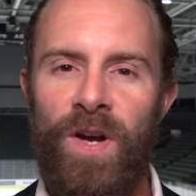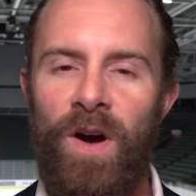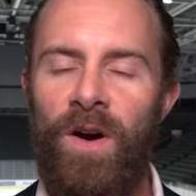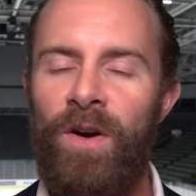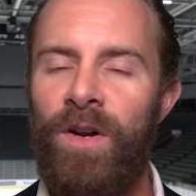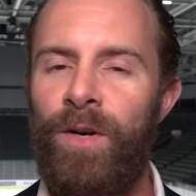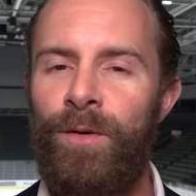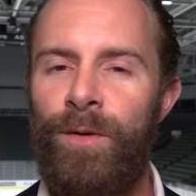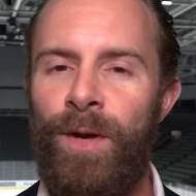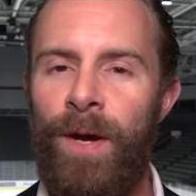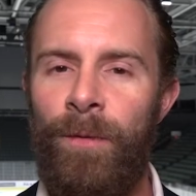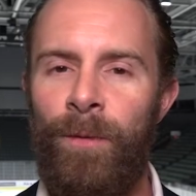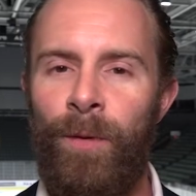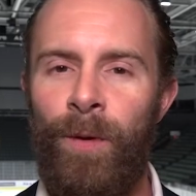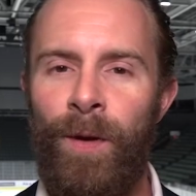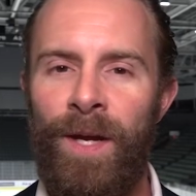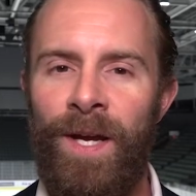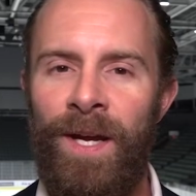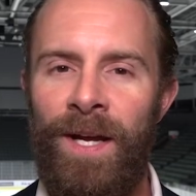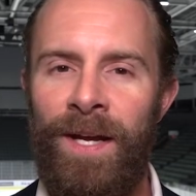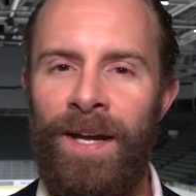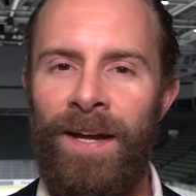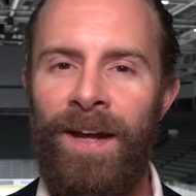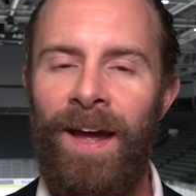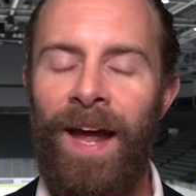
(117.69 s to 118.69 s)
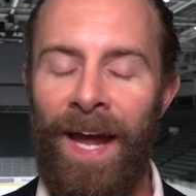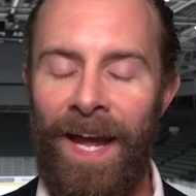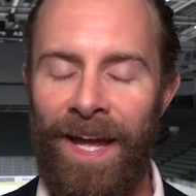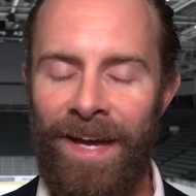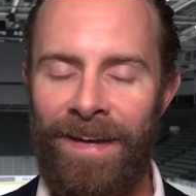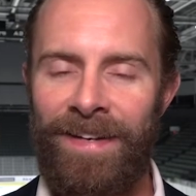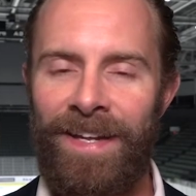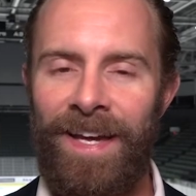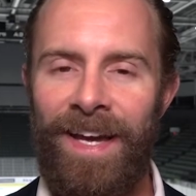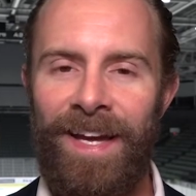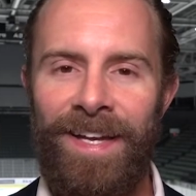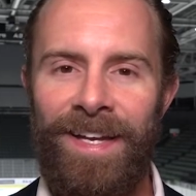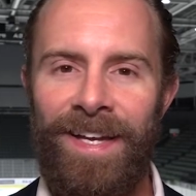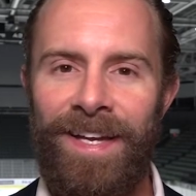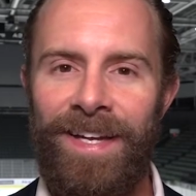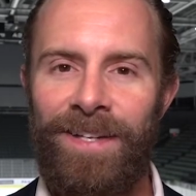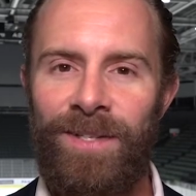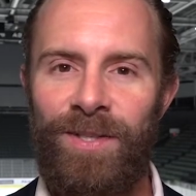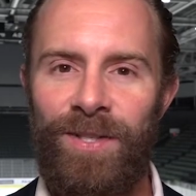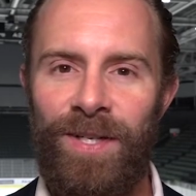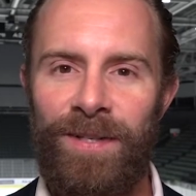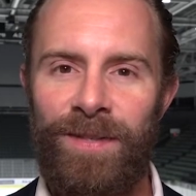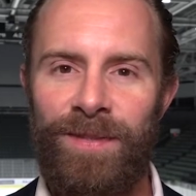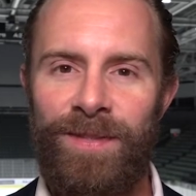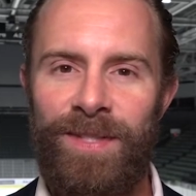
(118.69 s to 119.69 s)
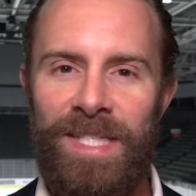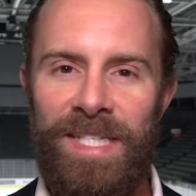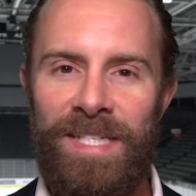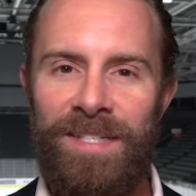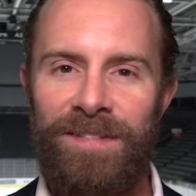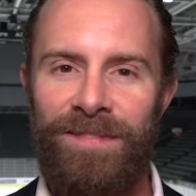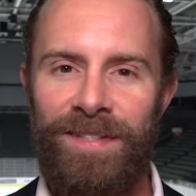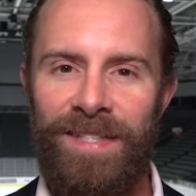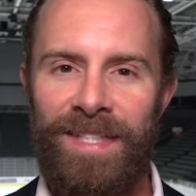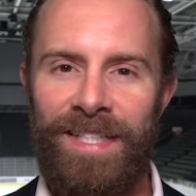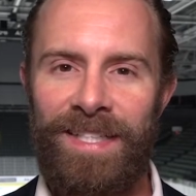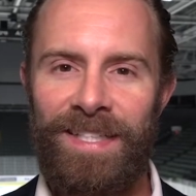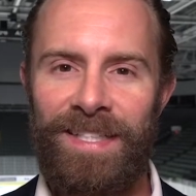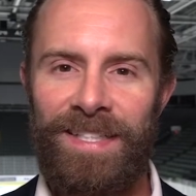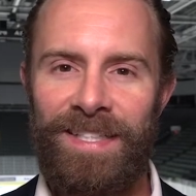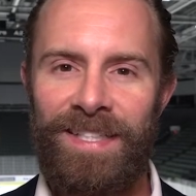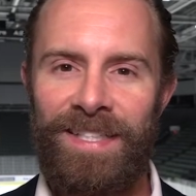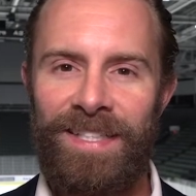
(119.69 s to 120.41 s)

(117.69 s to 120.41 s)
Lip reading: Audio Network and AHL TV.